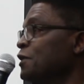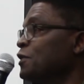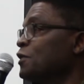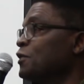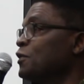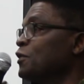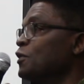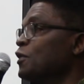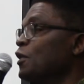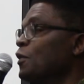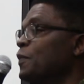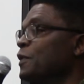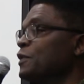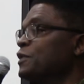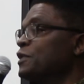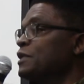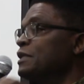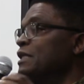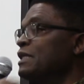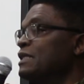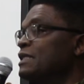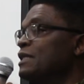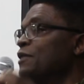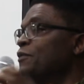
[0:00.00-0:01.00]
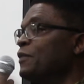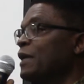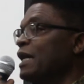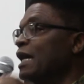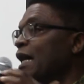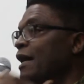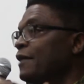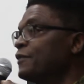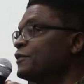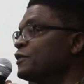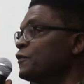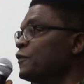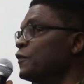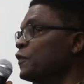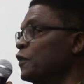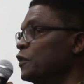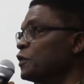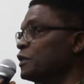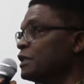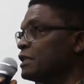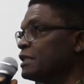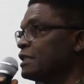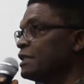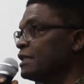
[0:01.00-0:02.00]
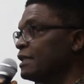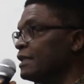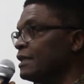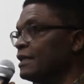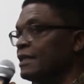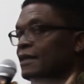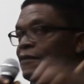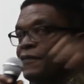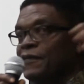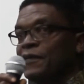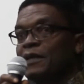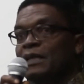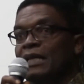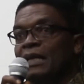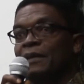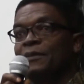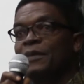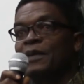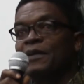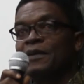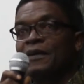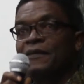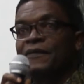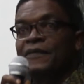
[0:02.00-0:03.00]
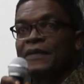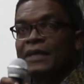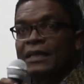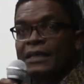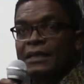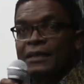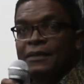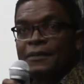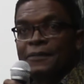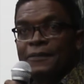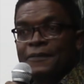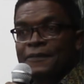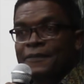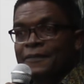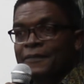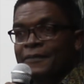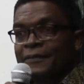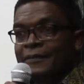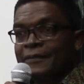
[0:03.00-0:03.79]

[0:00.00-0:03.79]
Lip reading: So the opportunity we have to vote in the forthcoming referendum,